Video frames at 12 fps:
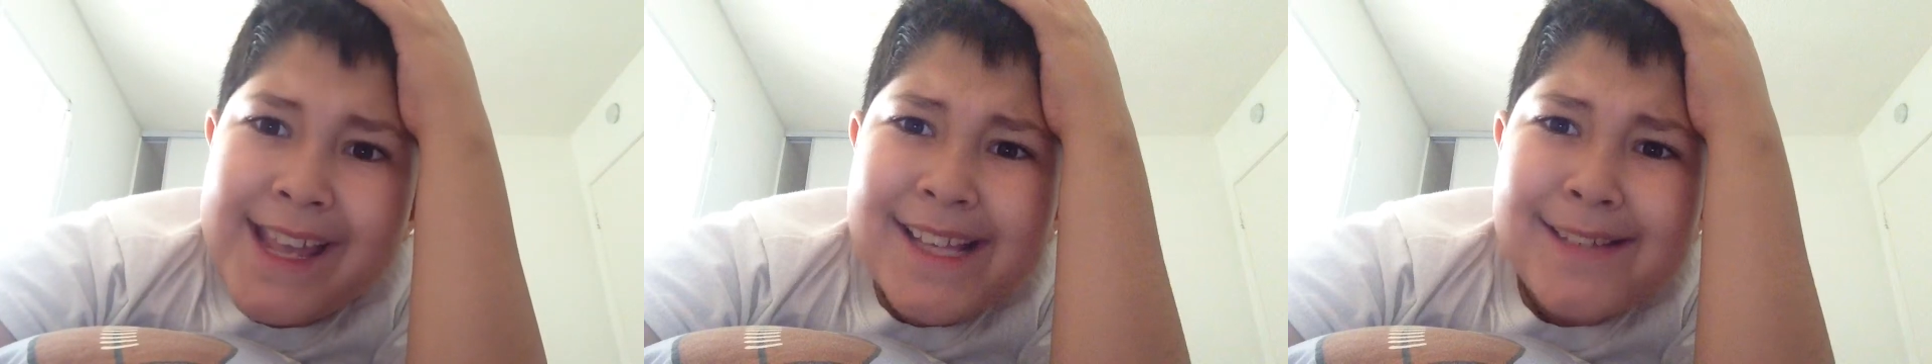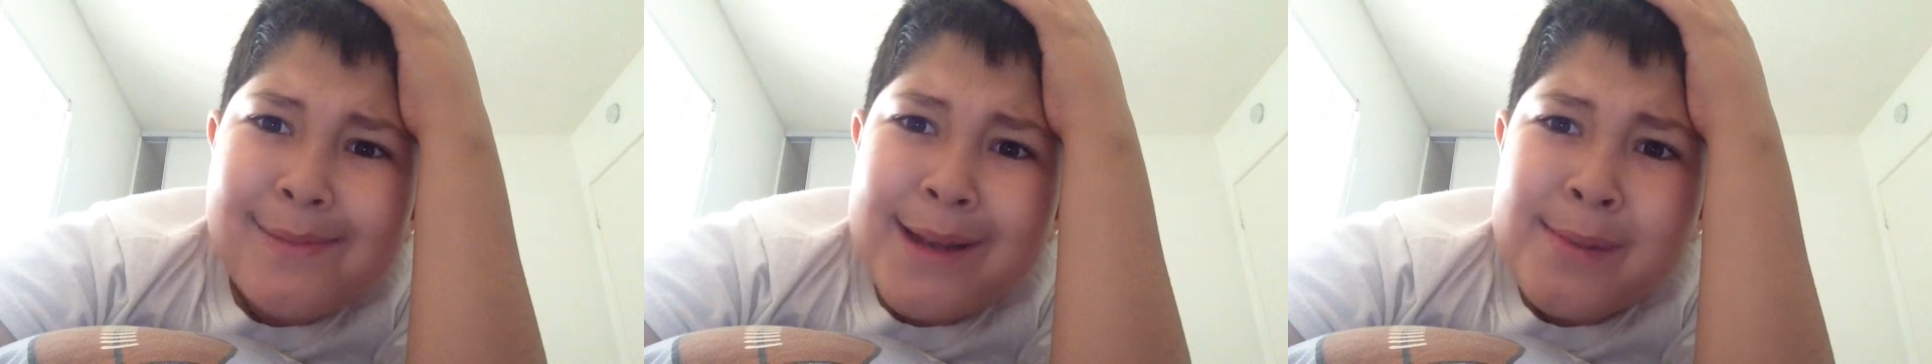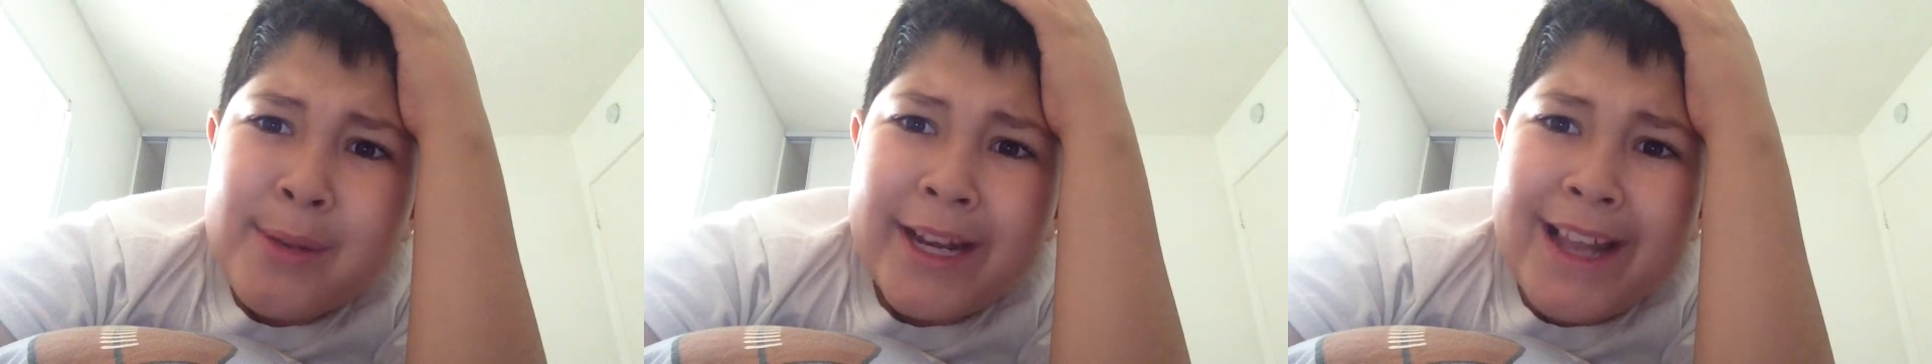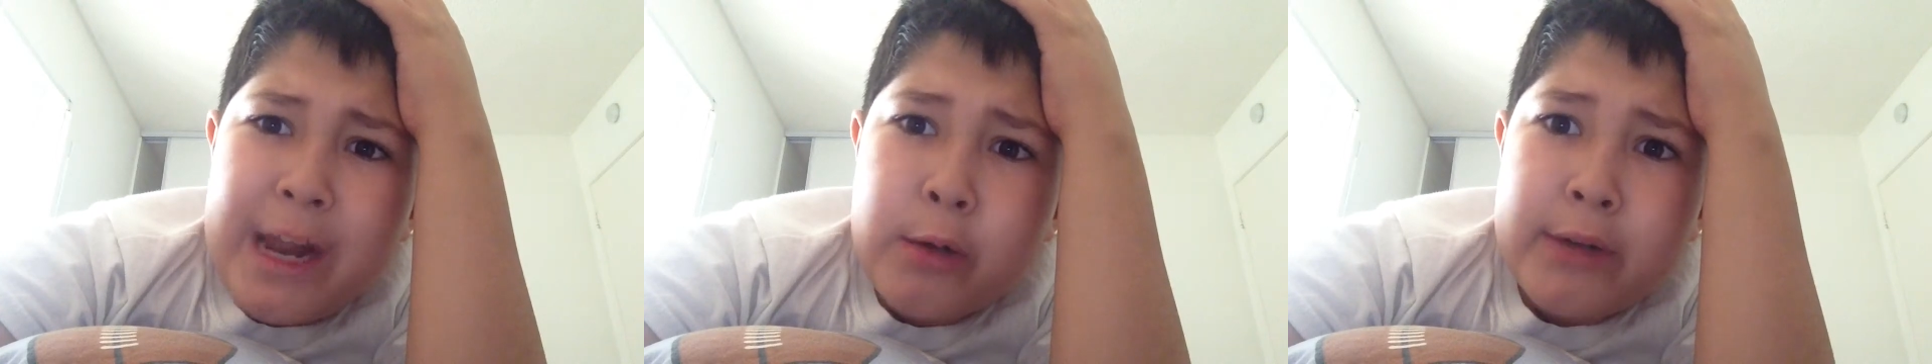It's been a pretty
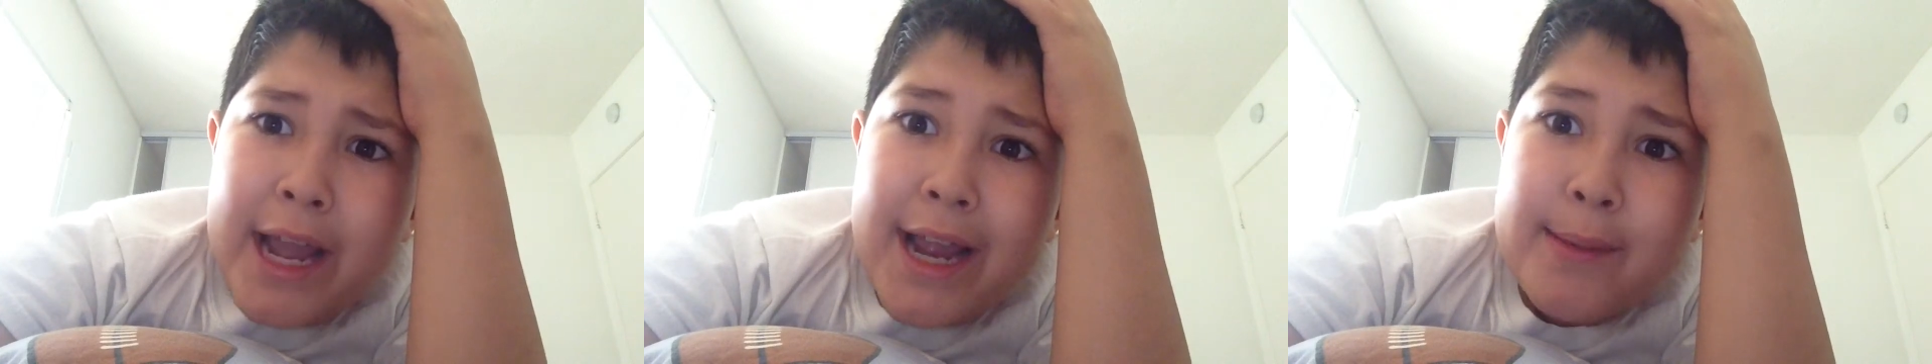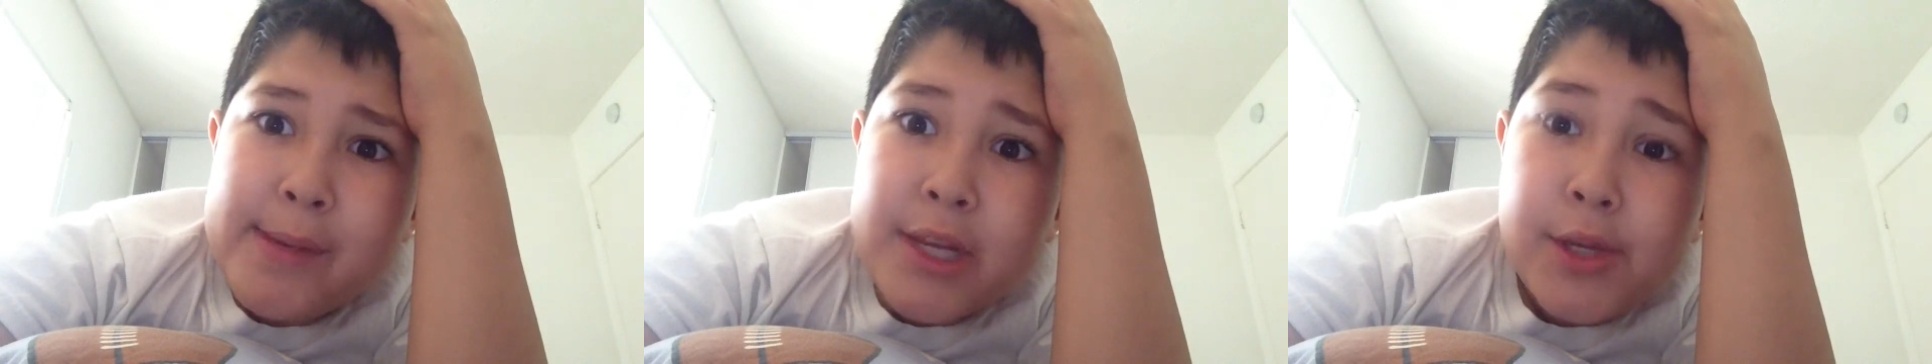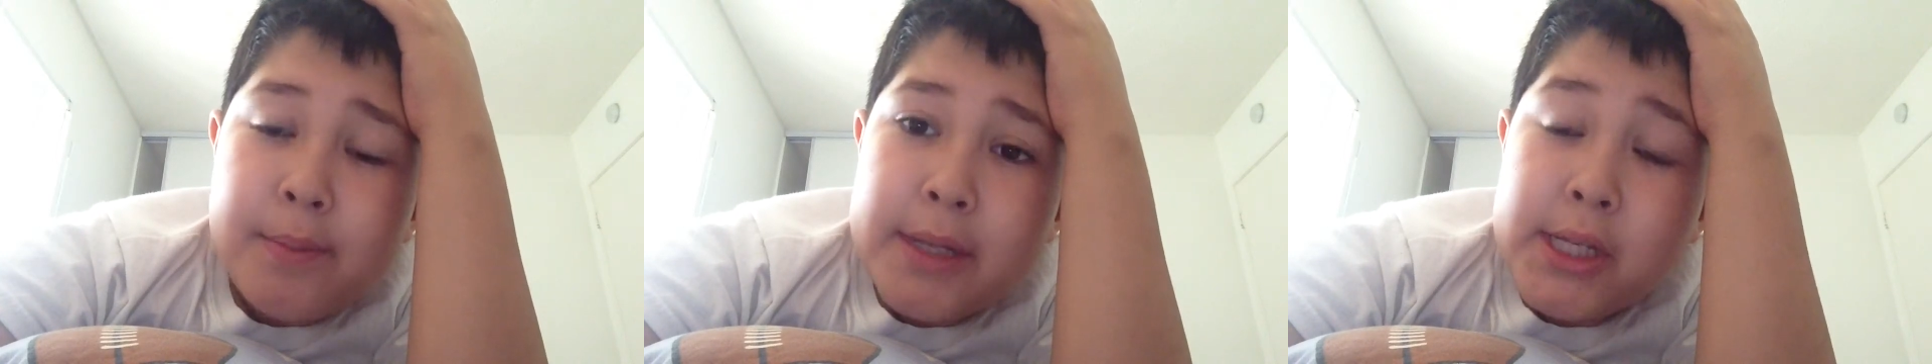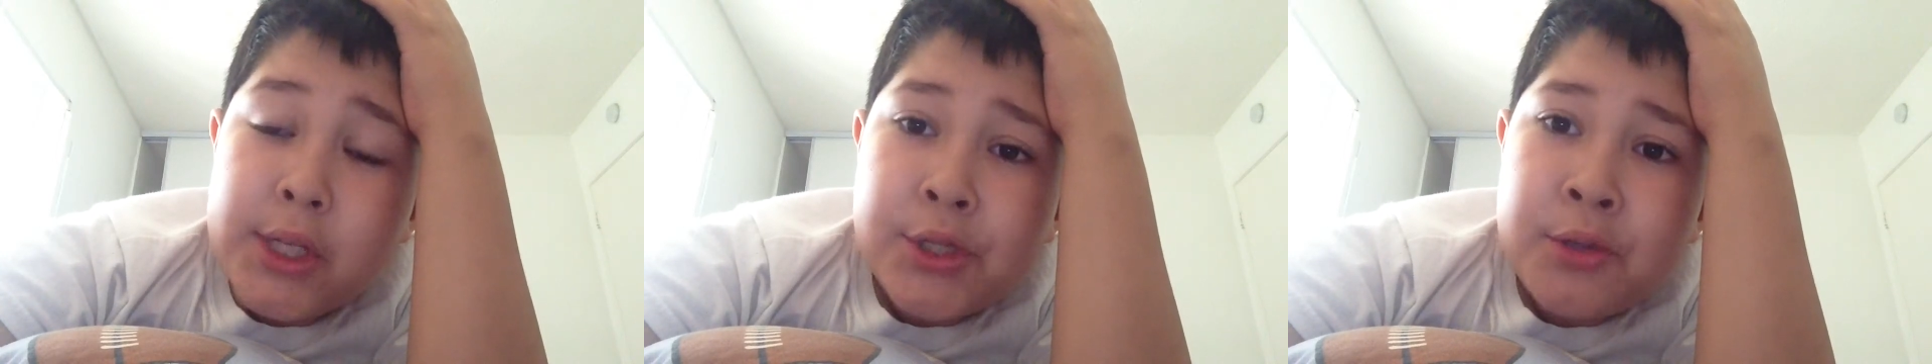long time. Yes, it's
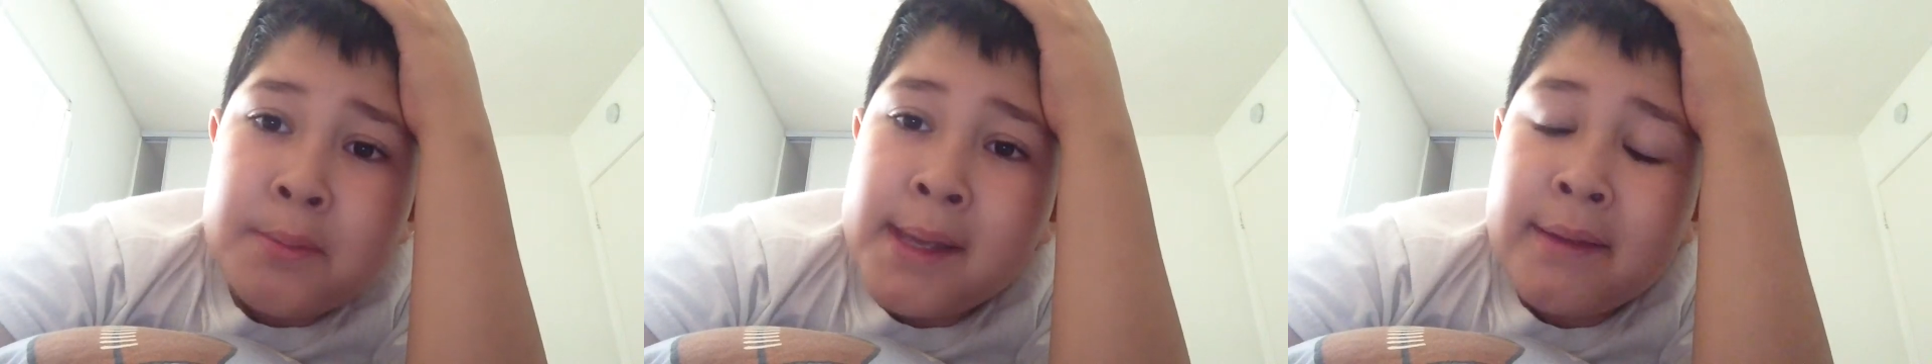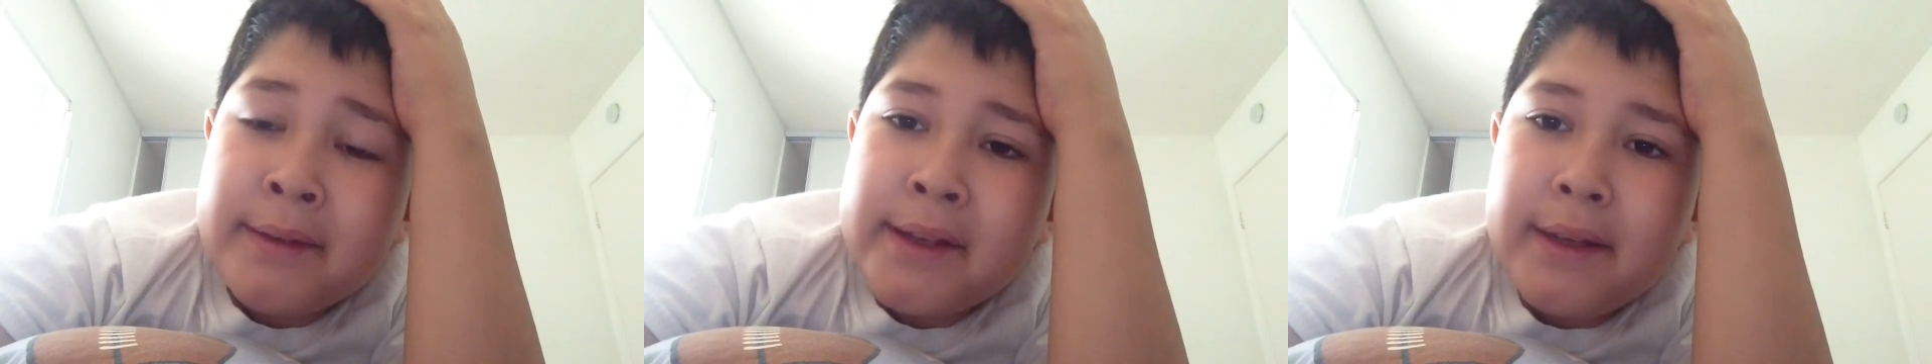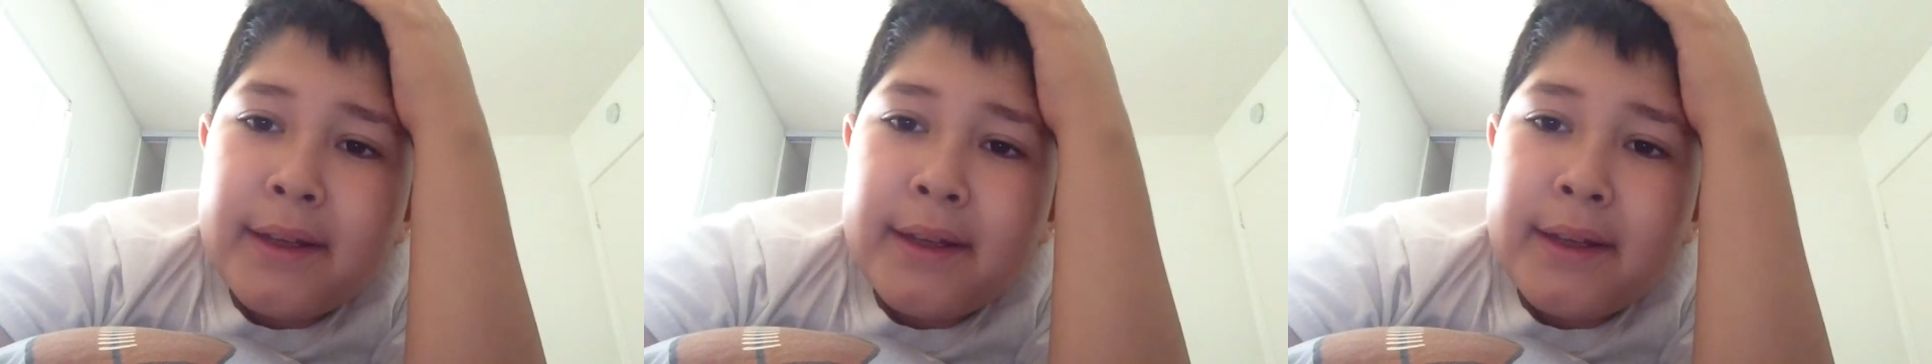been. Yes, it's been.